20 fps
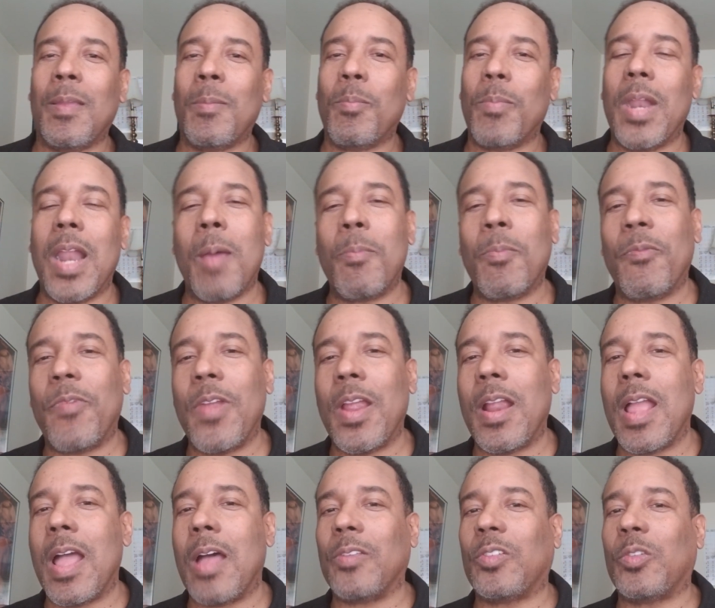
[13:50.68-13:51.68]
But I'm a
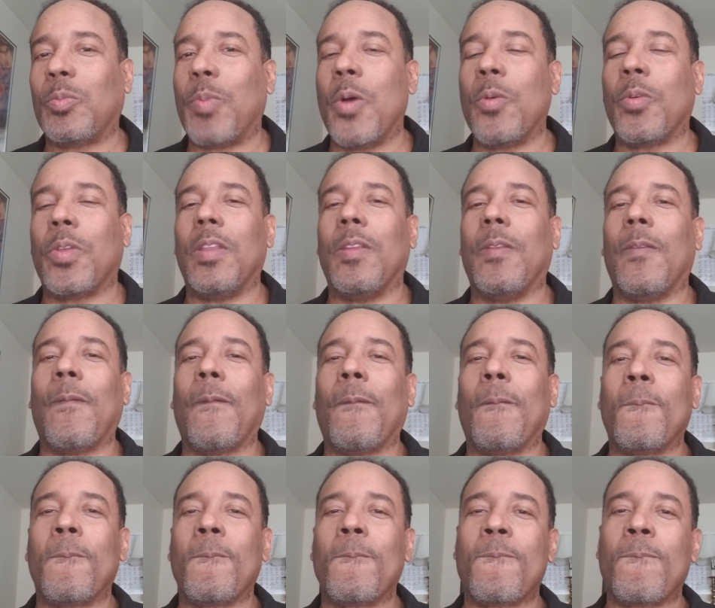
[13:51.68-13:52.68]
very outspoken
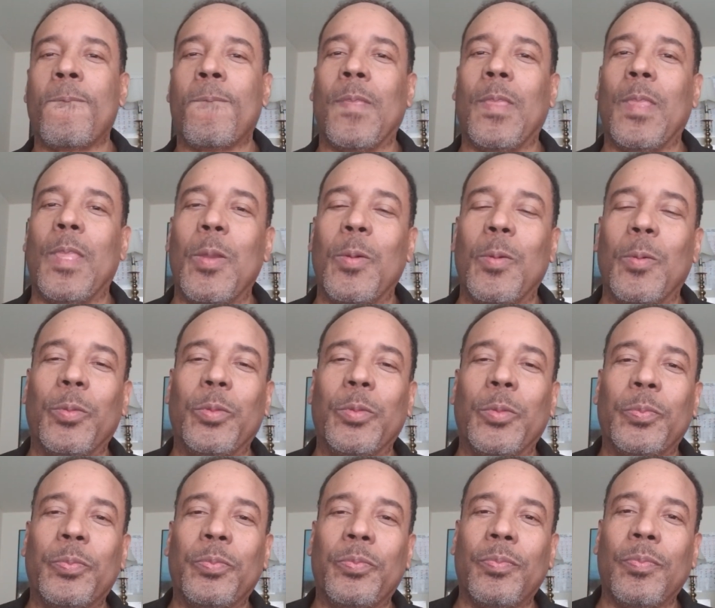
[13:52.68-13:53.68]
dude.
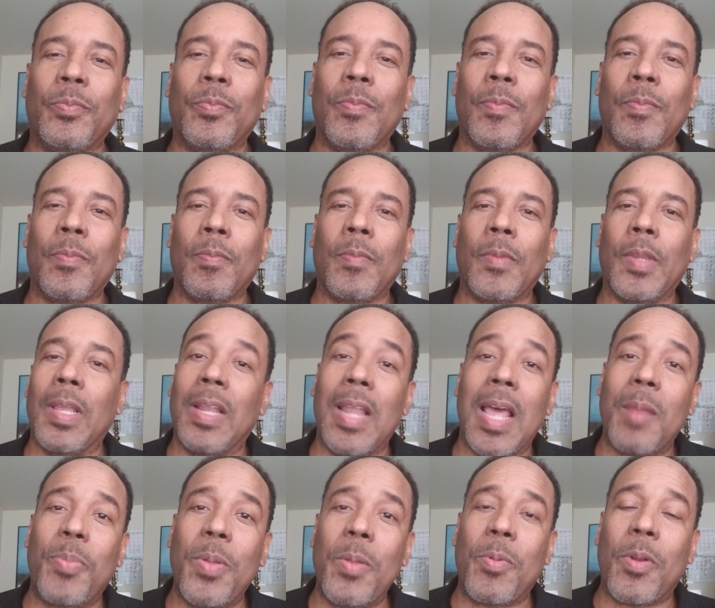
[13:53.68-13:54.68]
And a
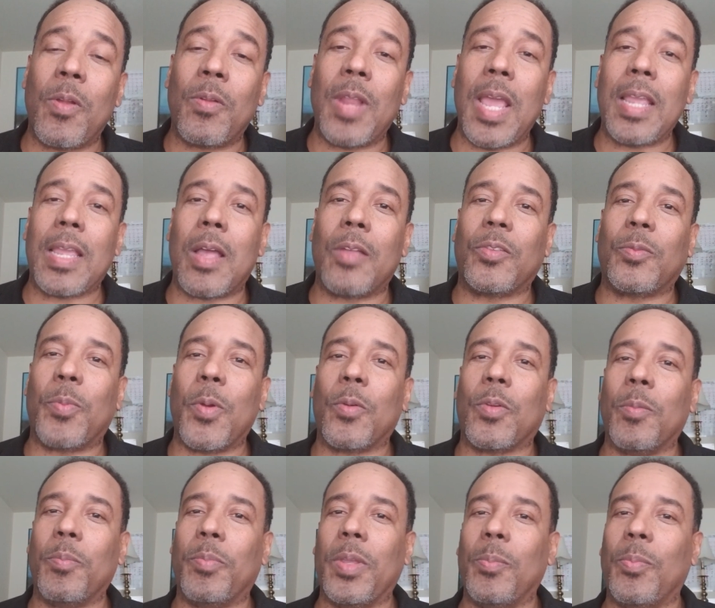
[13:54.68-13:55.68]
lot of people don't like
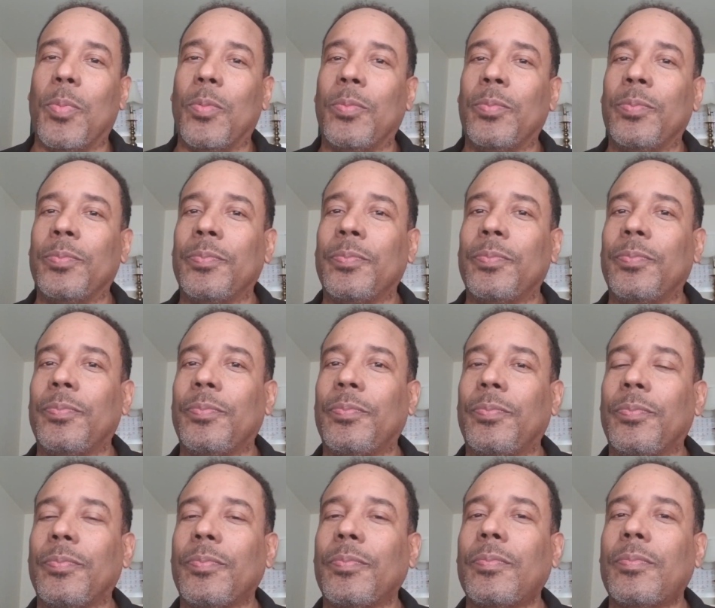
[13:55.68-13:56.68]
outspoken people.
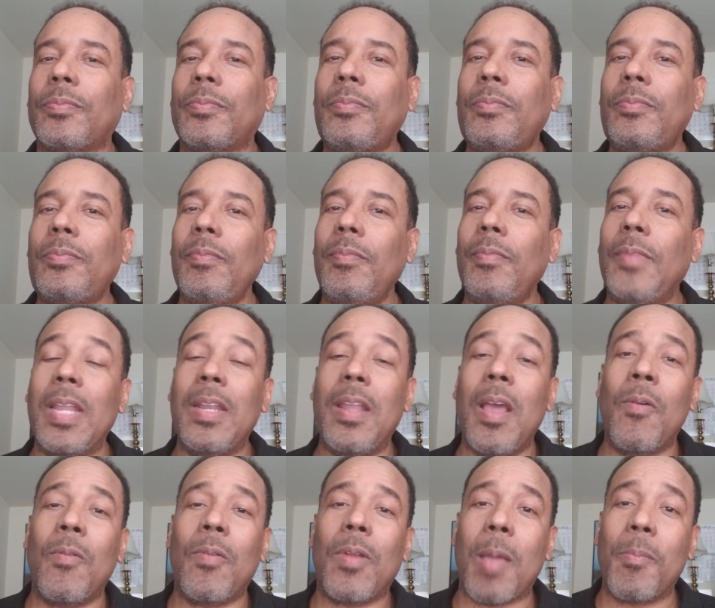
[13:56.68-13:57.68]
They
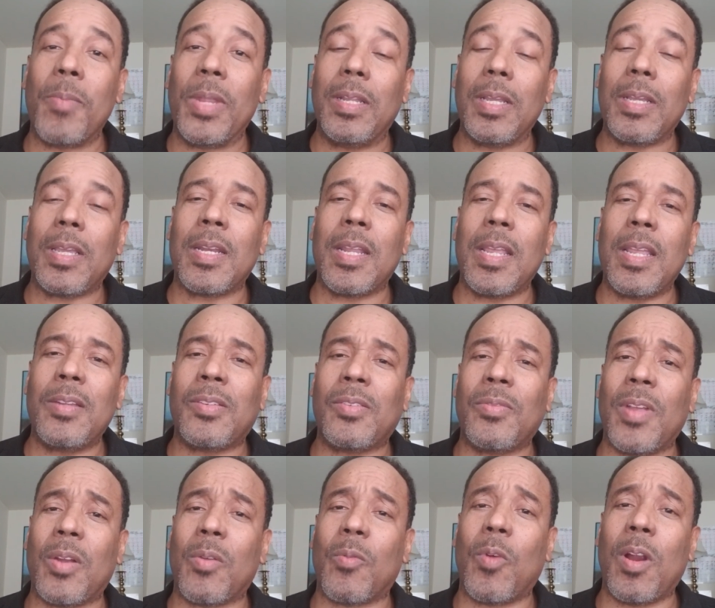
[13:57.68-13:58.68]
don't. I mean, look at the
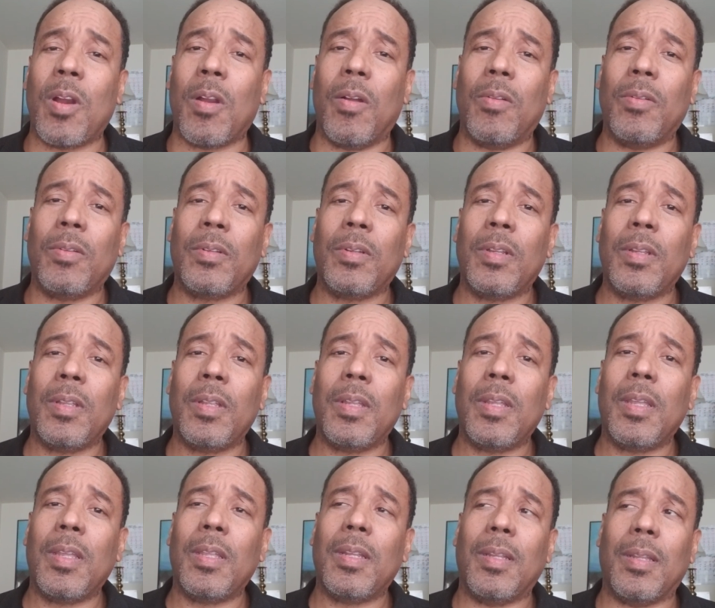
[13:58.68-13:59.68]
history of the world.
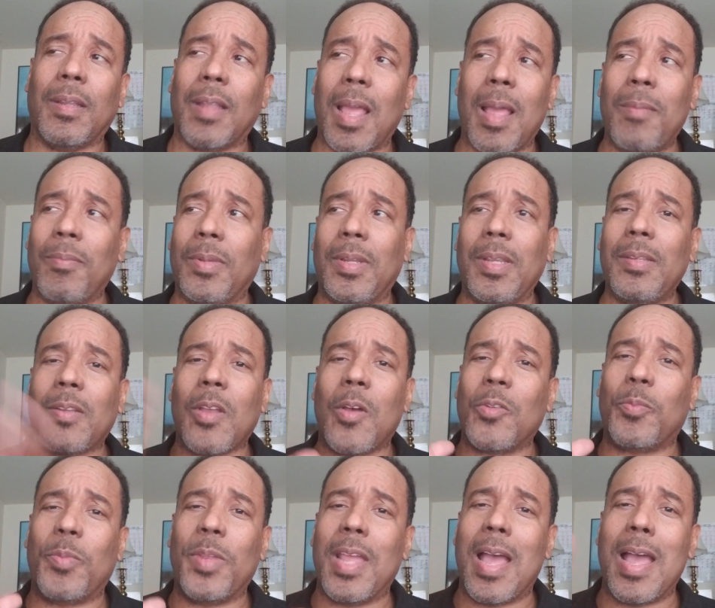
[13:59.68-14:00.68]
I'm, this
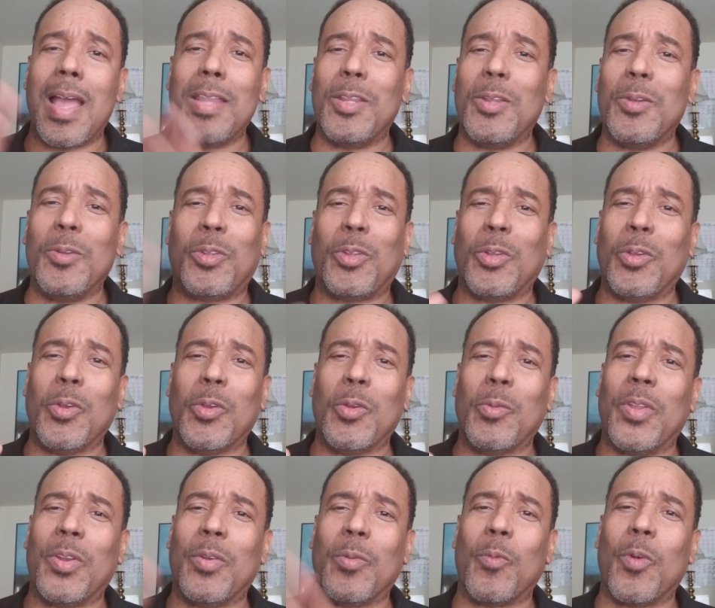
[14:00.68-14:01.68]
goes beyond
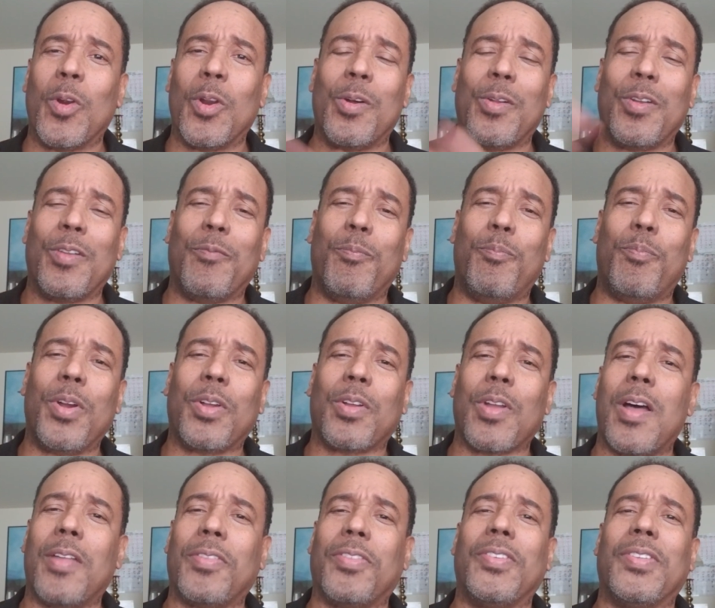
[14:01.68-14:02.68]
YouTube and the world of
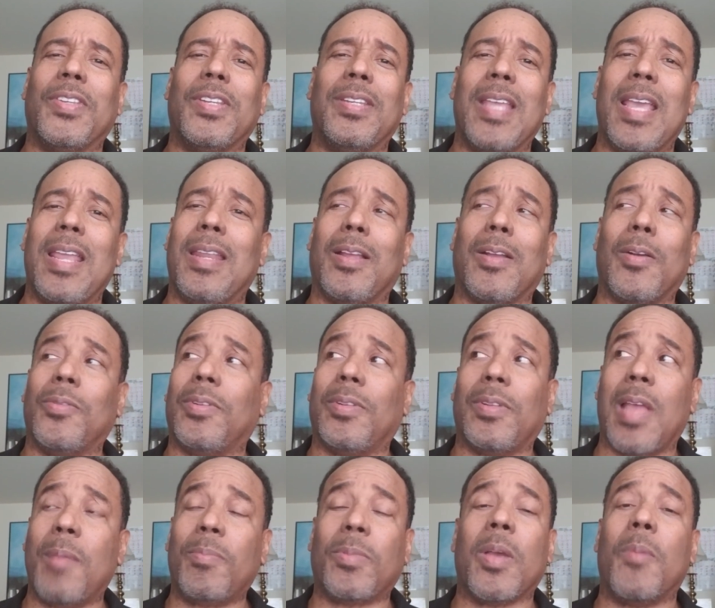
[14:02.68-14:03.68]
book authors and dating
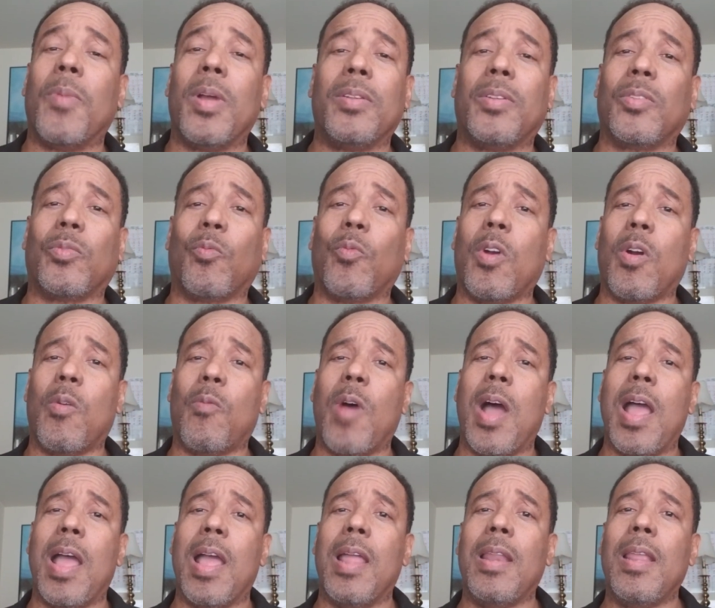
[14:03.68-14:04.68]
coaches. I'm talking about just
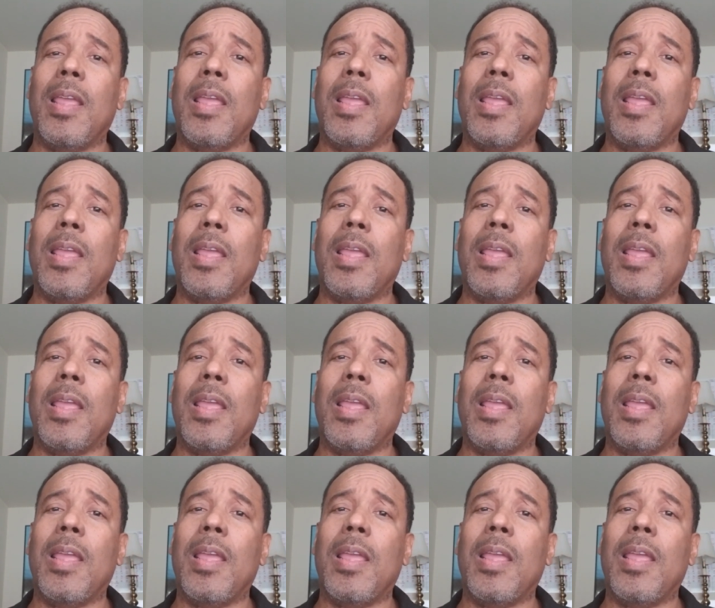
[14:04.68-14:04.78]
worldwide.